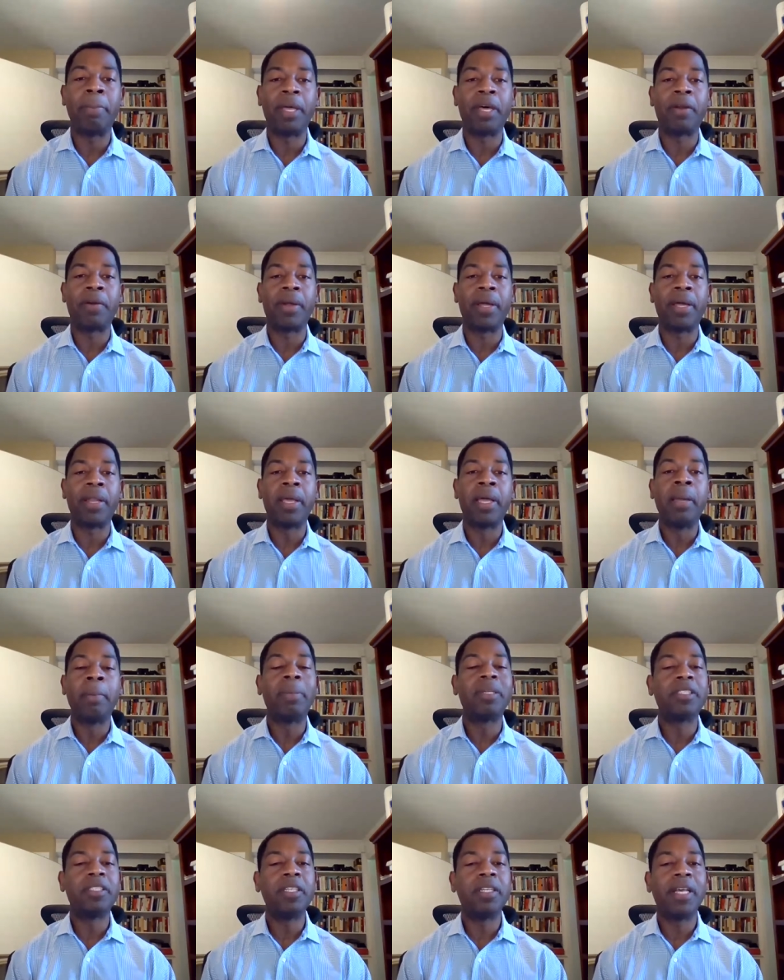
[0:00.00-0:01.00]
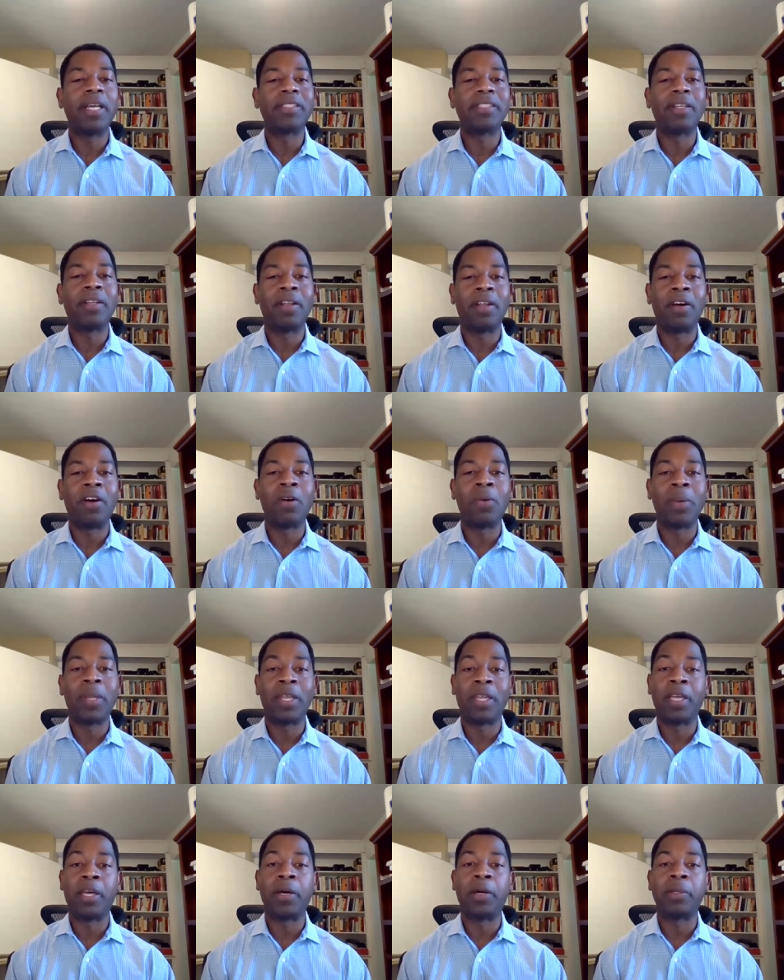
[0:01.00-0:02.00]
better at, but still has a long way
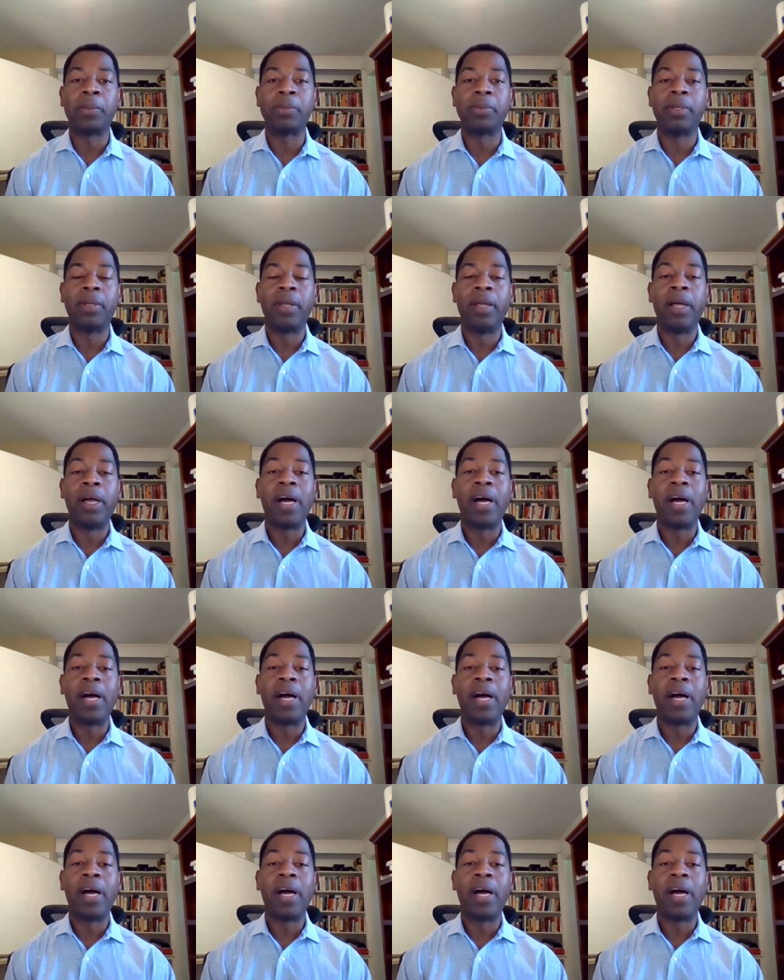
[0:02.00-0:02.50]
to go.